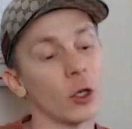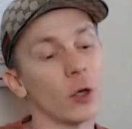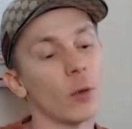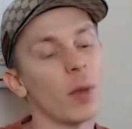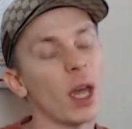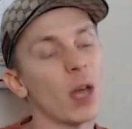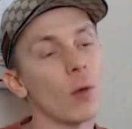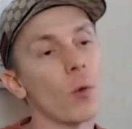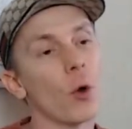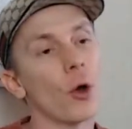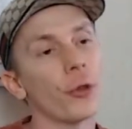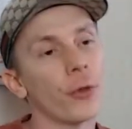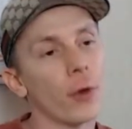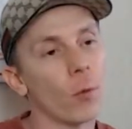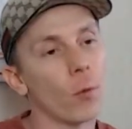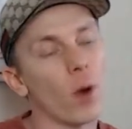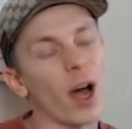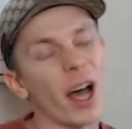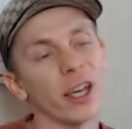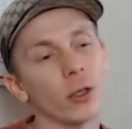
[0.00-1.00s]
Now, you may
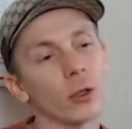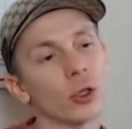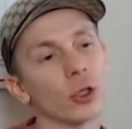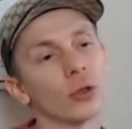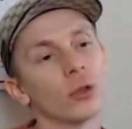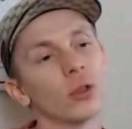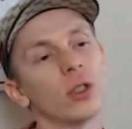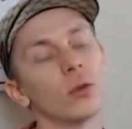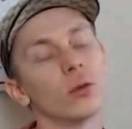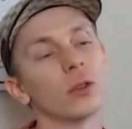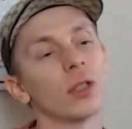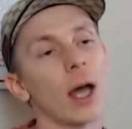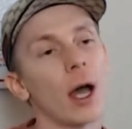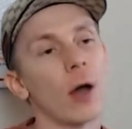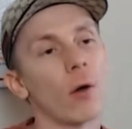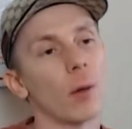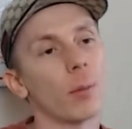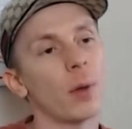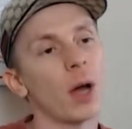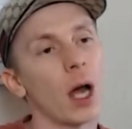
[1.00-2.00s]
wonder why you should use
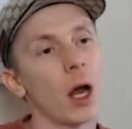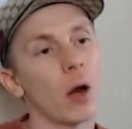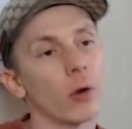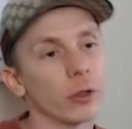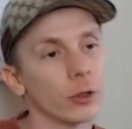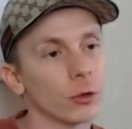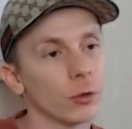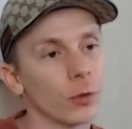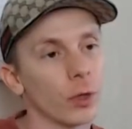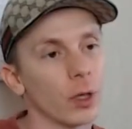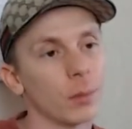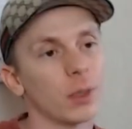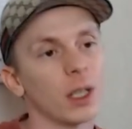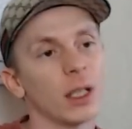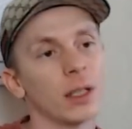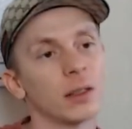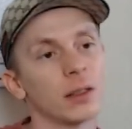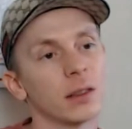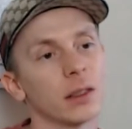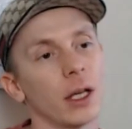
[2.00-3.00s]
our
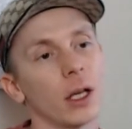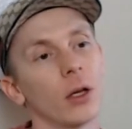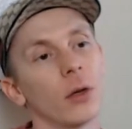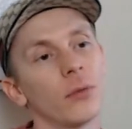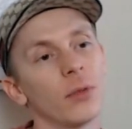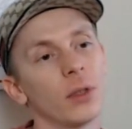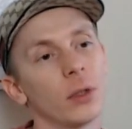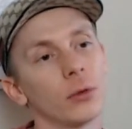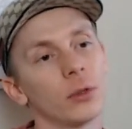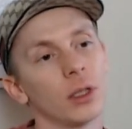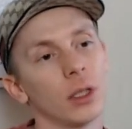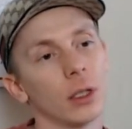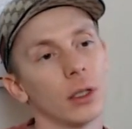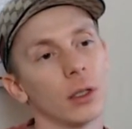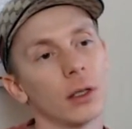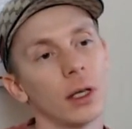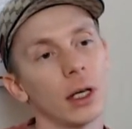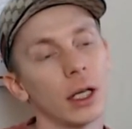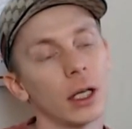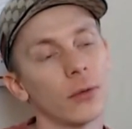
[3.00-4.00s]
PowerScript instead of
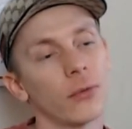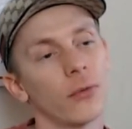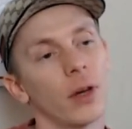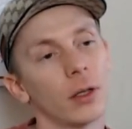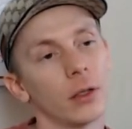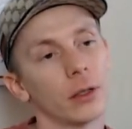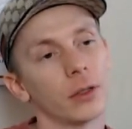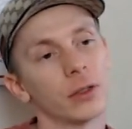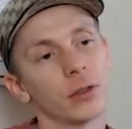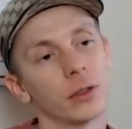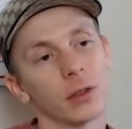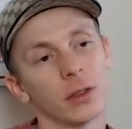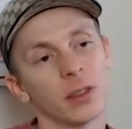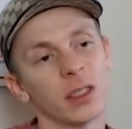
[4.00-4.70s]
using ClickFunnels